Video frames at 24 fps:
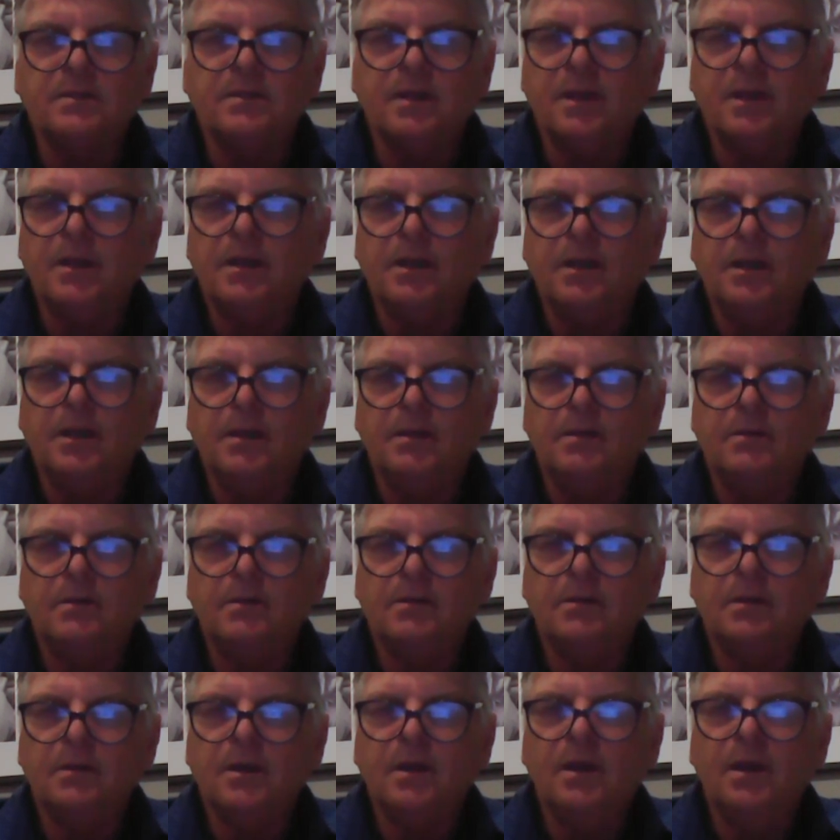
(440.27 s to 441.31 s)
They need
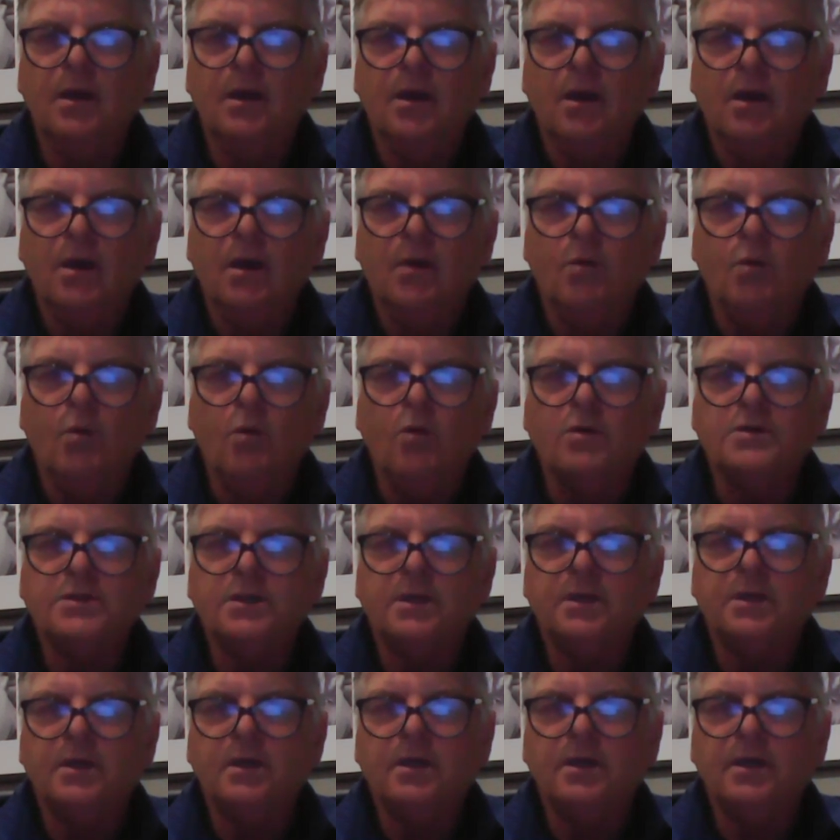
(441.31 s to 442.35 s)

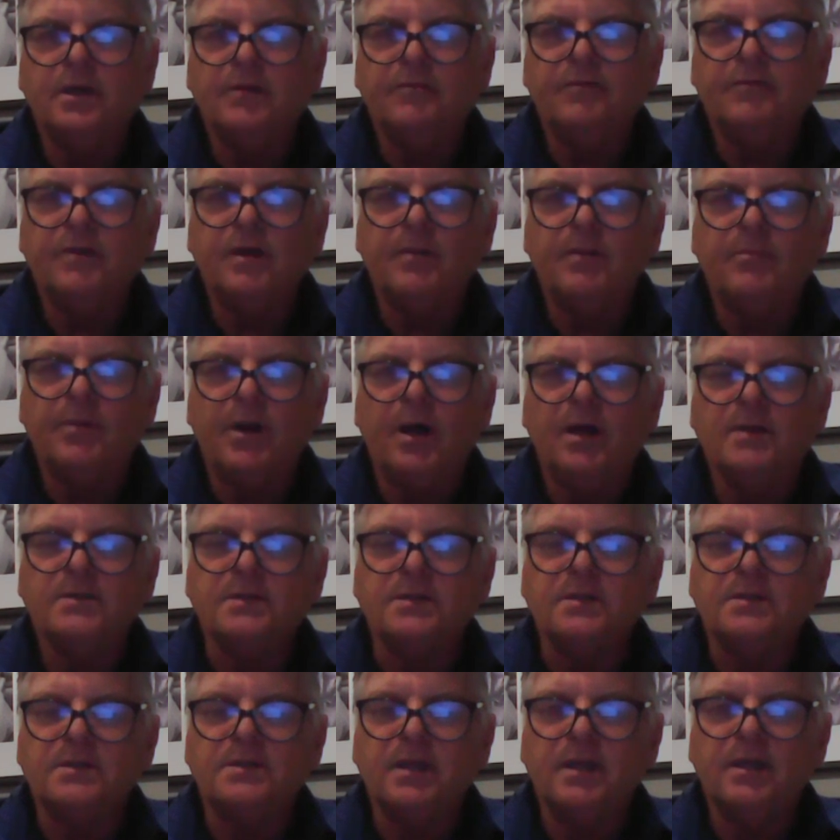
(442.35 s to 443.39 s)
water. If they
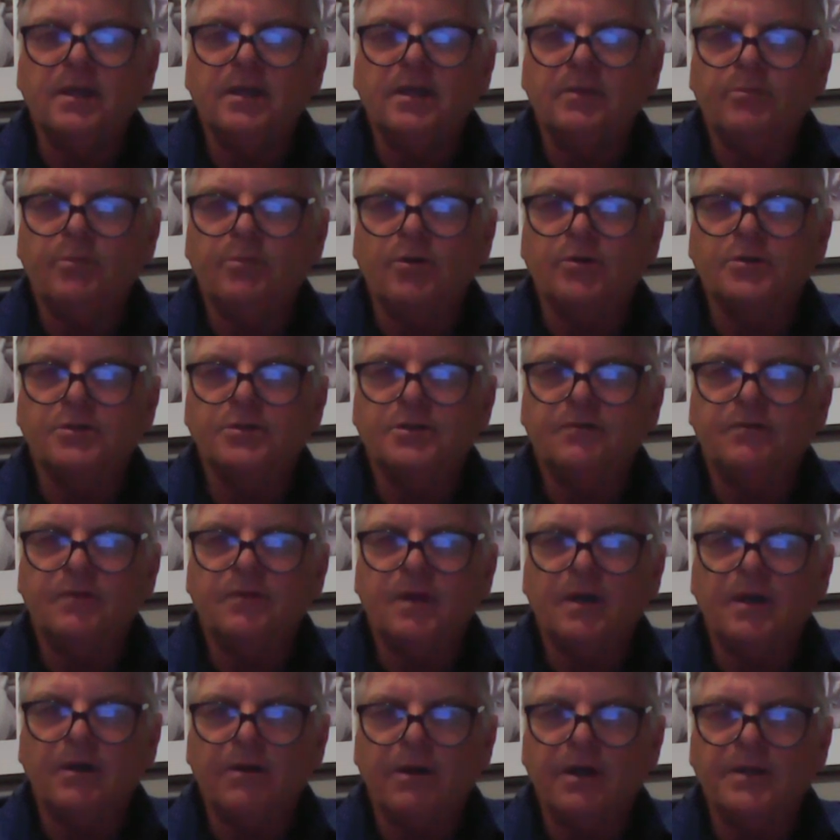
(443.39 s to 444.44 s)
browse, they need bush. If
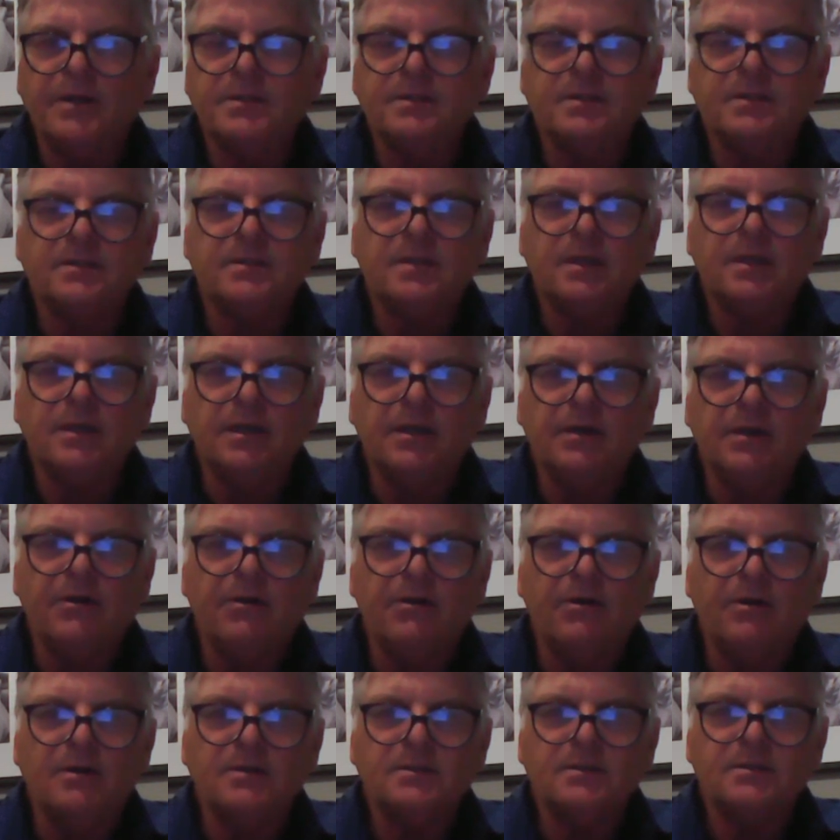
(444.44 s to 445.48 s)
they graze, they need
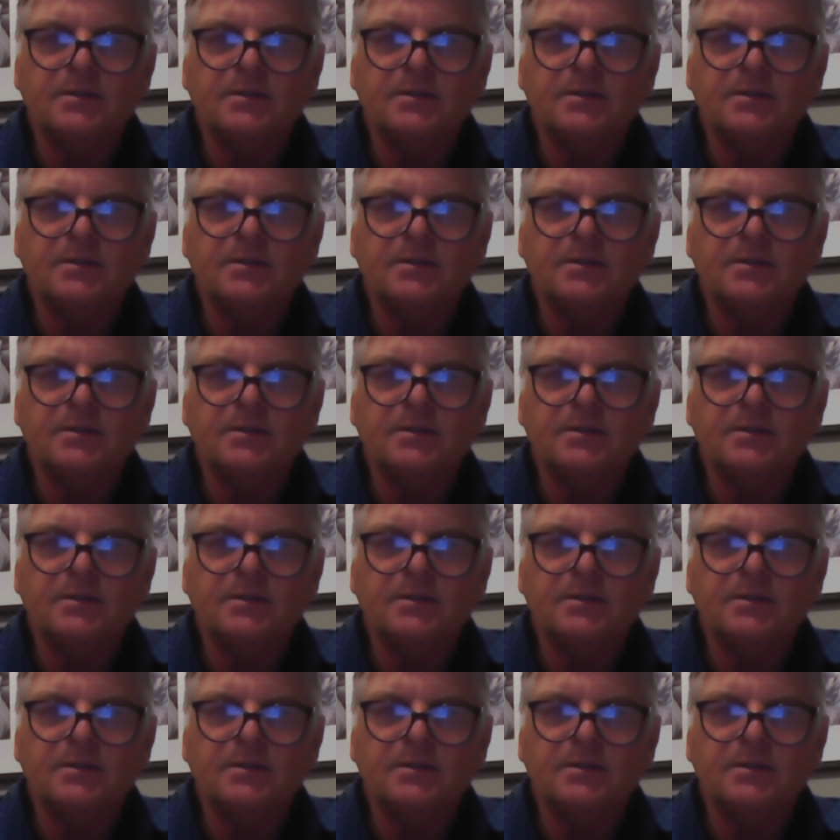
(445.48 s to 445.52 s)
grass.